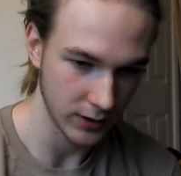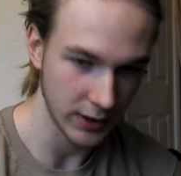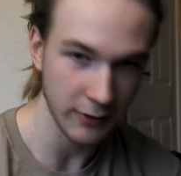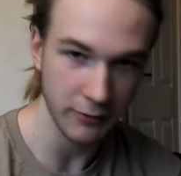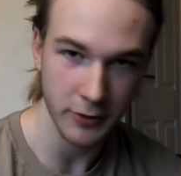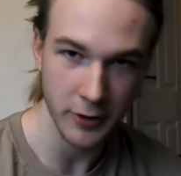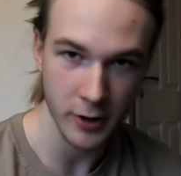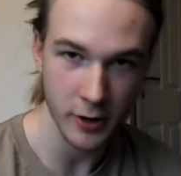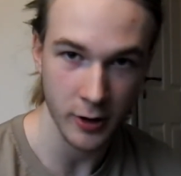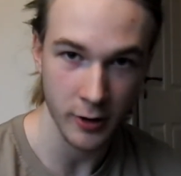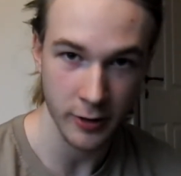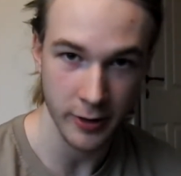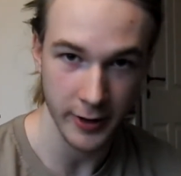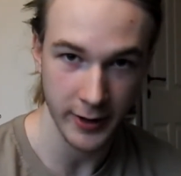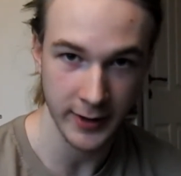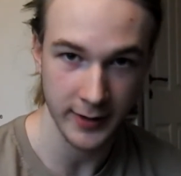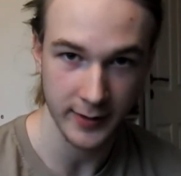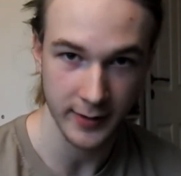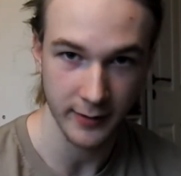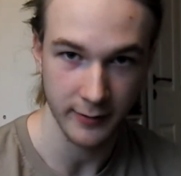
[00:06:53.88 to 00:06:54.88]
if the Earth
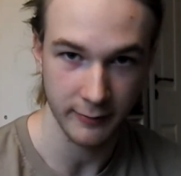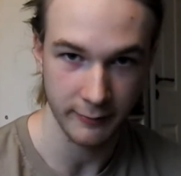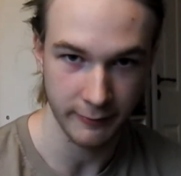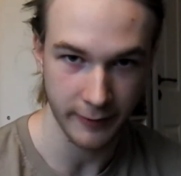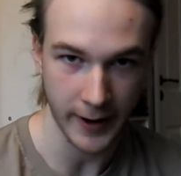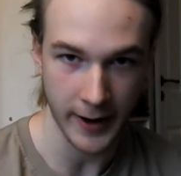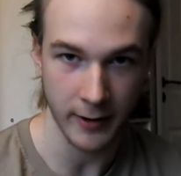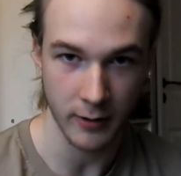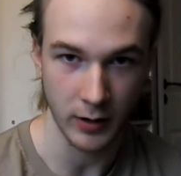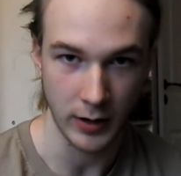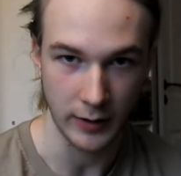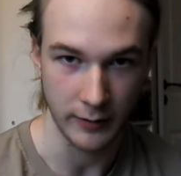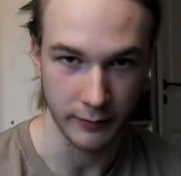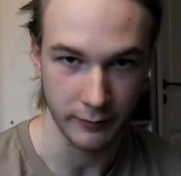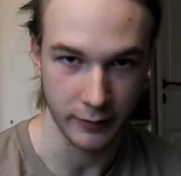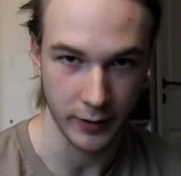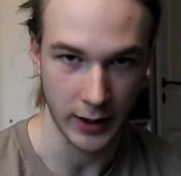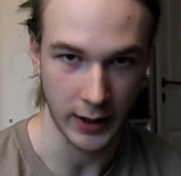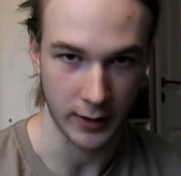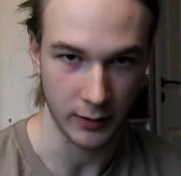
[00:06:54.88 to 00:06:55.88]
is very,
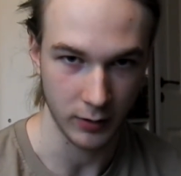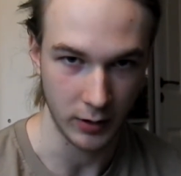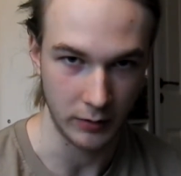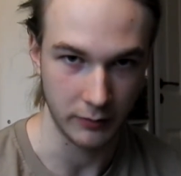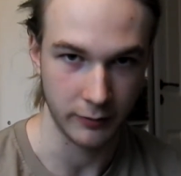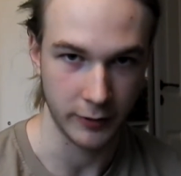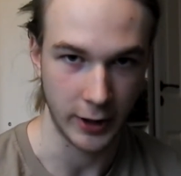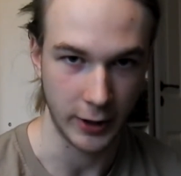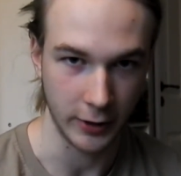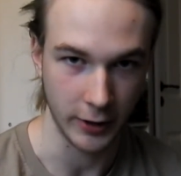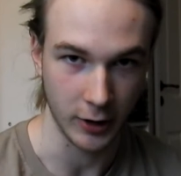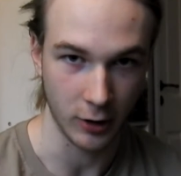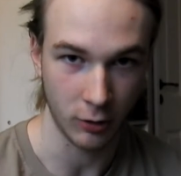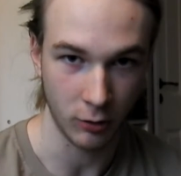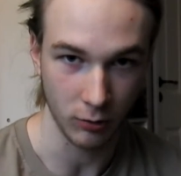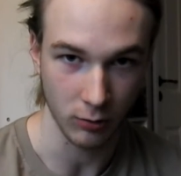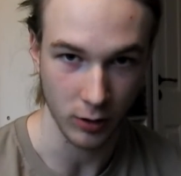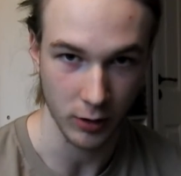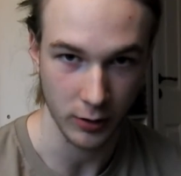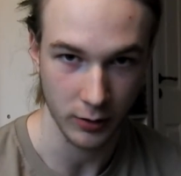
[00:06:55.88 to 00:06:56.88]
very, very
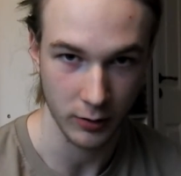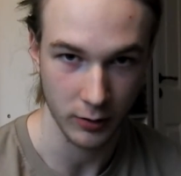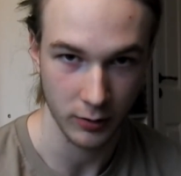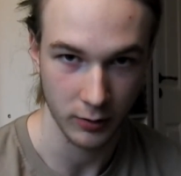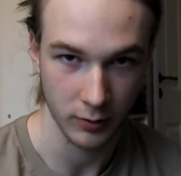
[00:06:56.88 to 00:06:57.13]
old,